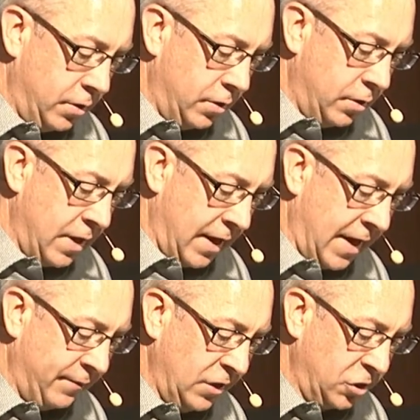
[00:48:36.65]
not
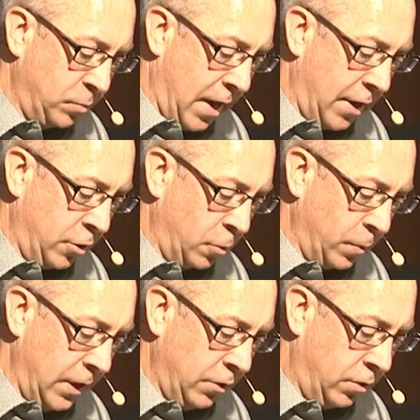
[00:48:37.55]
having spot or
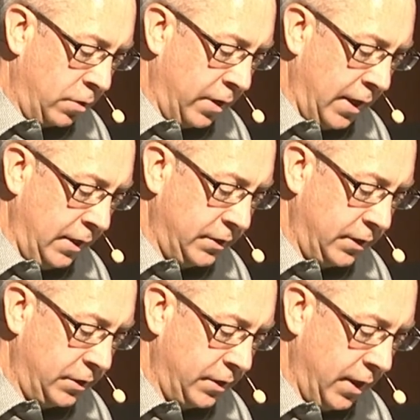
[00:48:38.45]
wrinkle or any such
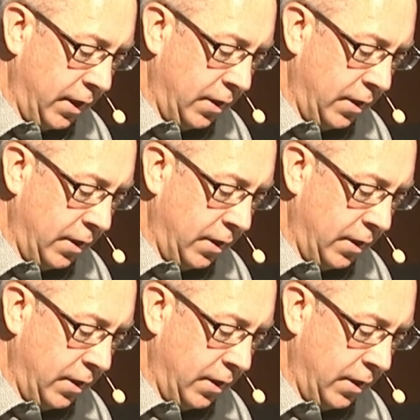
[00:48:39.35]
thing,